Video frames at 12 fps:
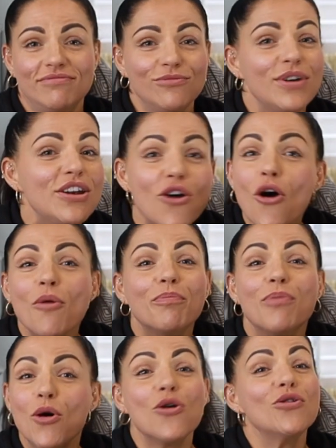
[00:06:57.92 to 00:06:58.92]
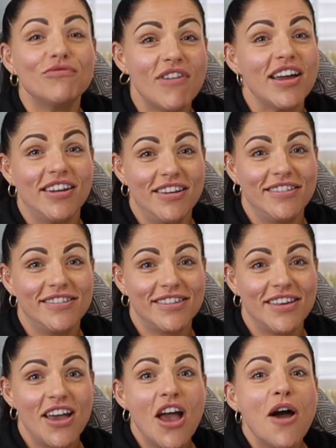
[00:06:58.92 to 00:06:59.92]
We're not born
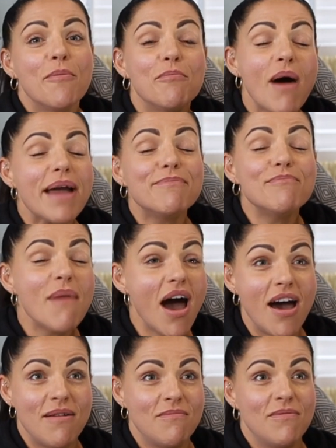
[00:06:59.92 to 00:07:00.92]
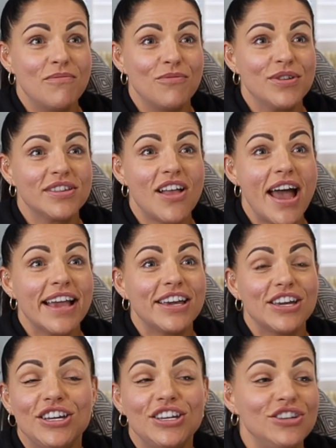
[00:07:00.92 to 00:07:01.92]
runners. My mum was like,
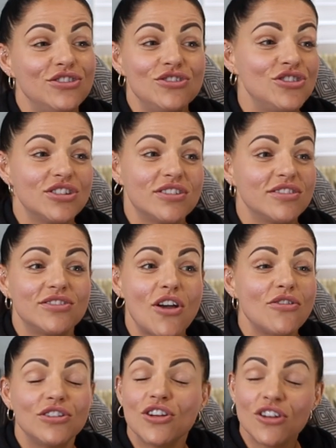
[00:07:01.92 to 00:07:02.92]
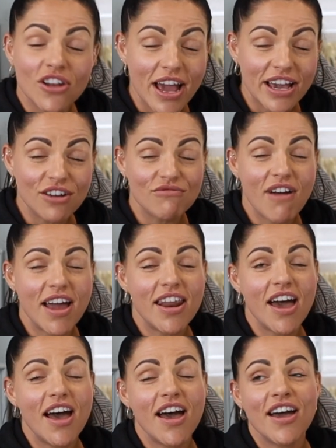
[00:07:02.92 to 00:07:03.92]
you just don't look like a
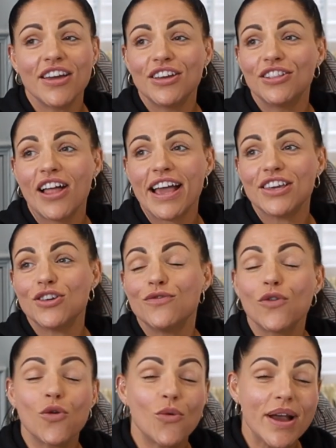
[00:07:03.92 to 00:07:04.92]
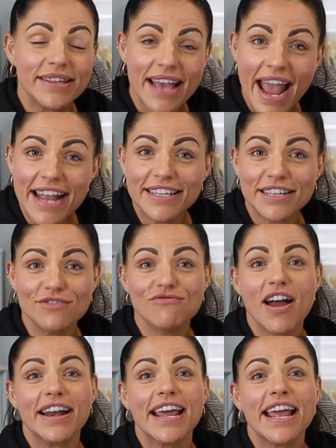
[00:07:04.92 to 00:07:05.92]
runner, like you've always hated
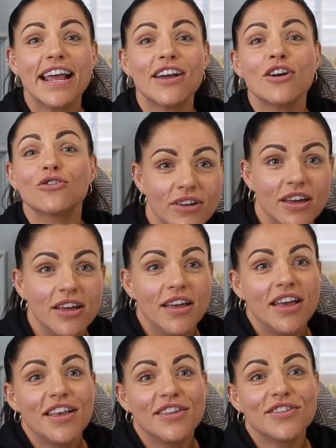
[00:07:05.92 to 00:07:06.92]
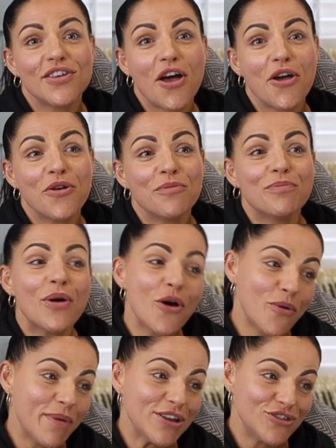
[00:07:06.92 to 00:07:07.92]
running. So put
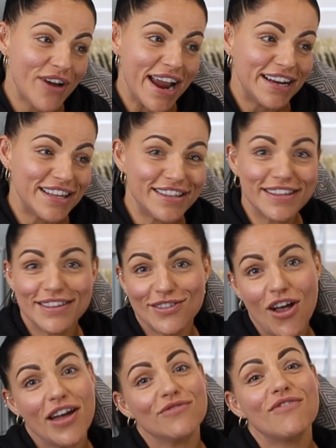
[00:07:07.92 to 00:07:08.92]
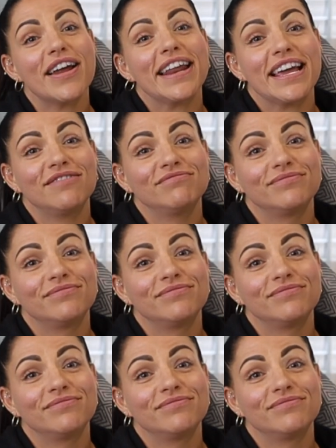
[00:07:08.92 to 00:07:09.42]
on my trainers and started running.